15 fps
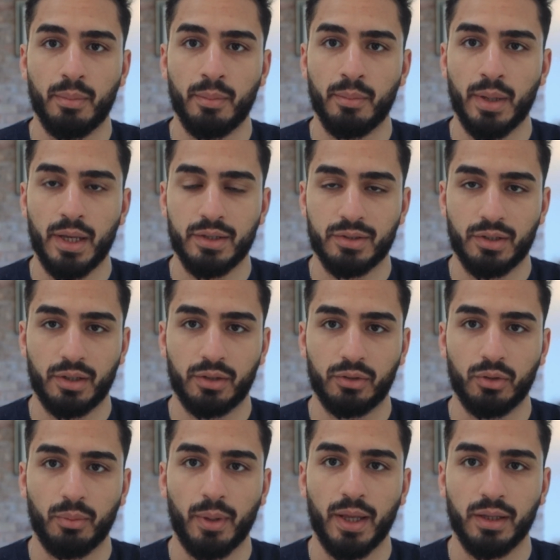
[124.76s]
basic
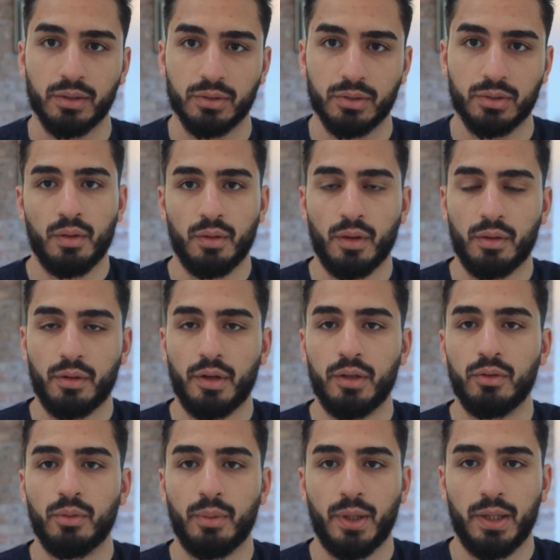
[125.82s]
domains. The 3
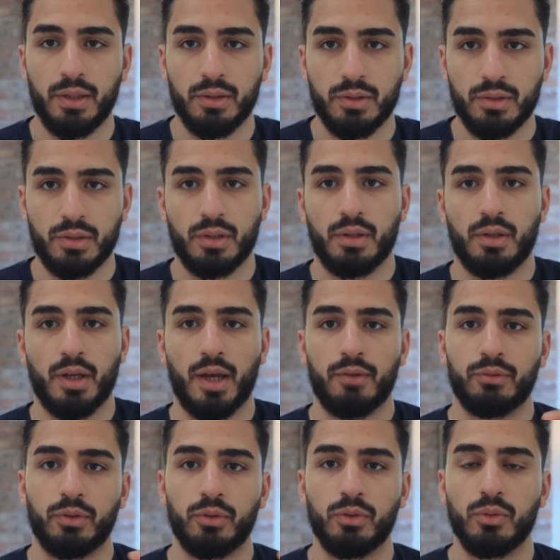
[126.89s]
domains
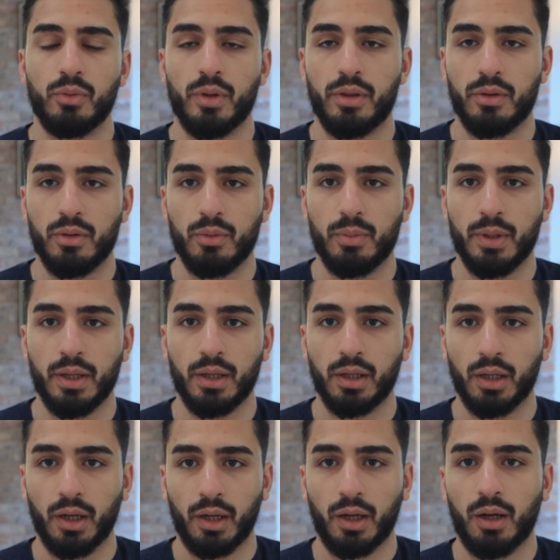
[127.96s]
have to do with you being
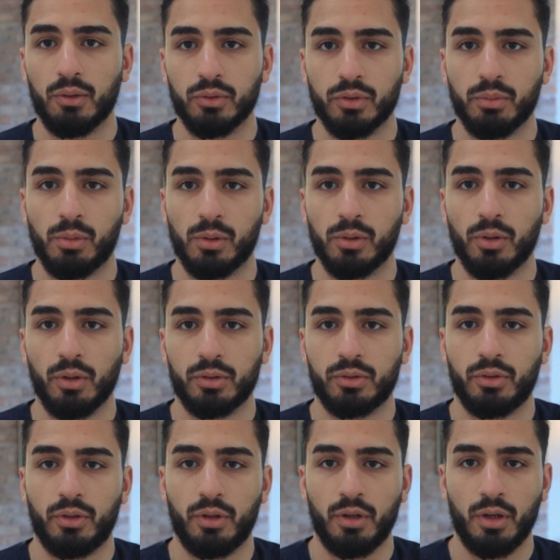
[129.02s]
an accountable
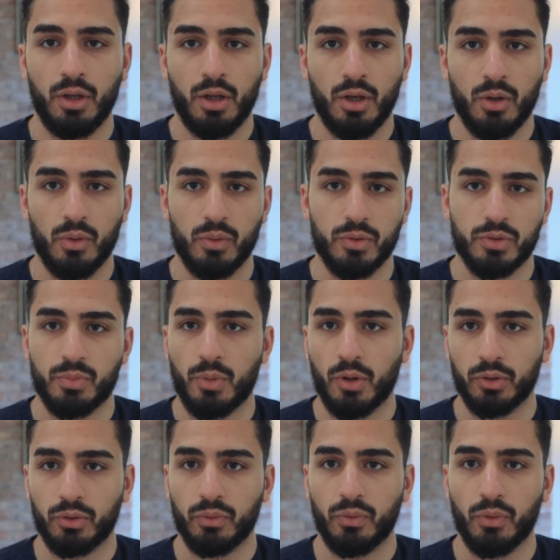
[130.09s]
doctor who is
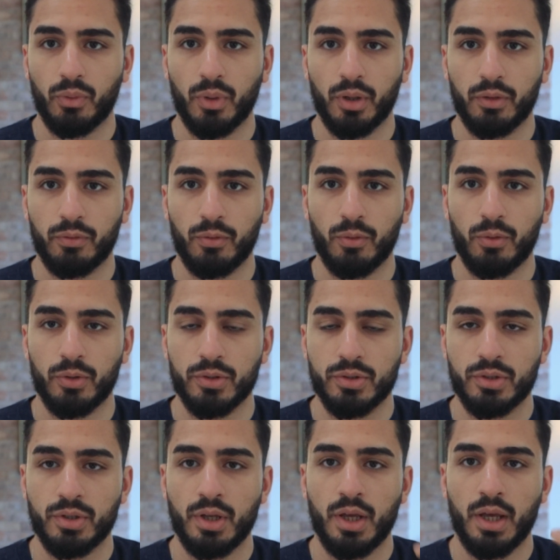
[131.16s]
part of a
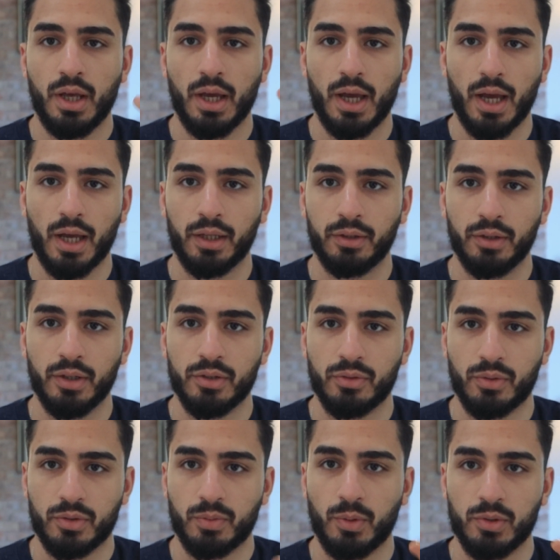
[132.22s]
workforce and is
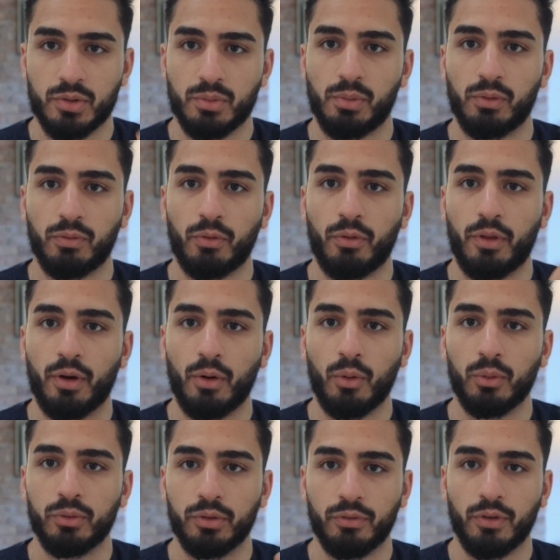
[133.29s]
responsible for their
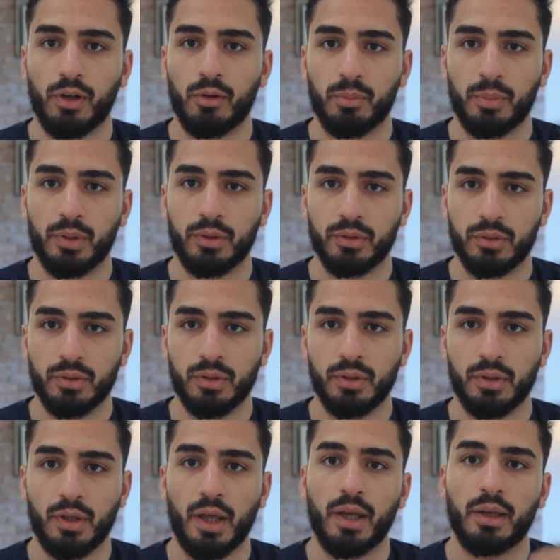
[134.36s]
own development.
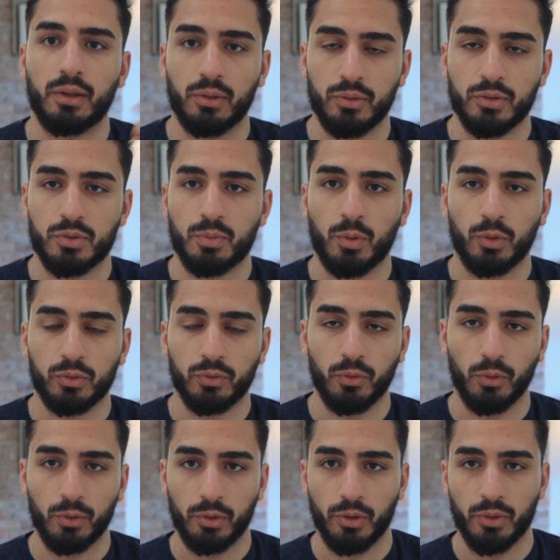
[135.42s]
That includes
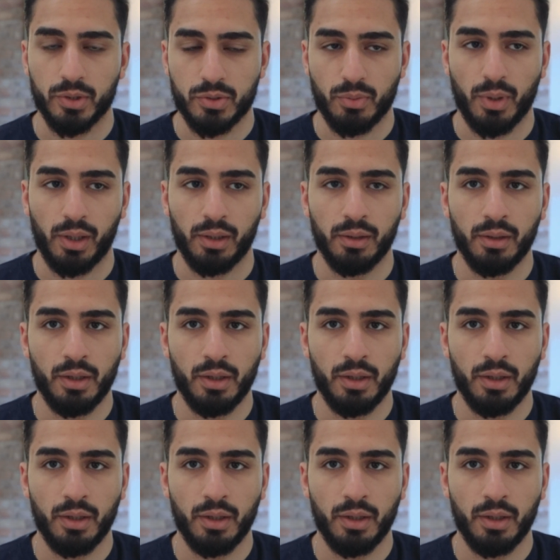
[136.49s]
portfolio as well.